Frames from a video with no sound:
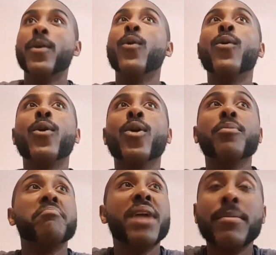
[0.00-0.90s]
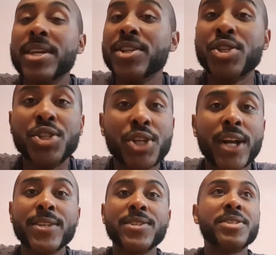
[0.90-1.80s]
or maybe it's
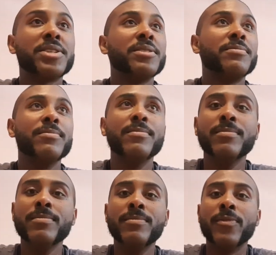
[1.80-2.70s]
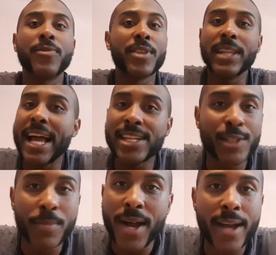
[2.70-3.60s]
just for the
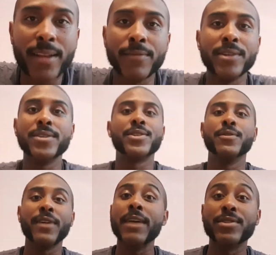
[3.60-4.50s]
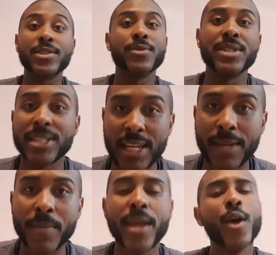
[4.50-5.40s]
last spot of a Survivor Series
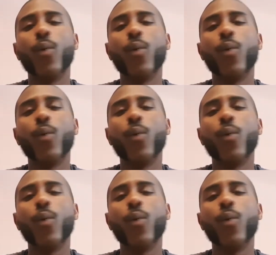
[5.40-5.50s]
team.